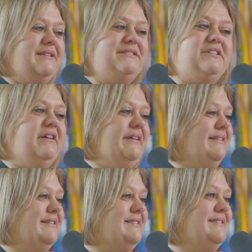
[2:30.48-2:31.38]
Sorry,
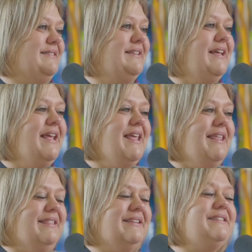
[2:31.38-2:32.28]
this is
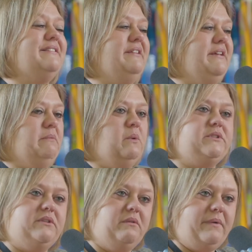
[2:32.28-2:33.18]
the
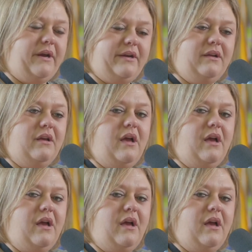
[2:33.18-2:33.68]
emotional part.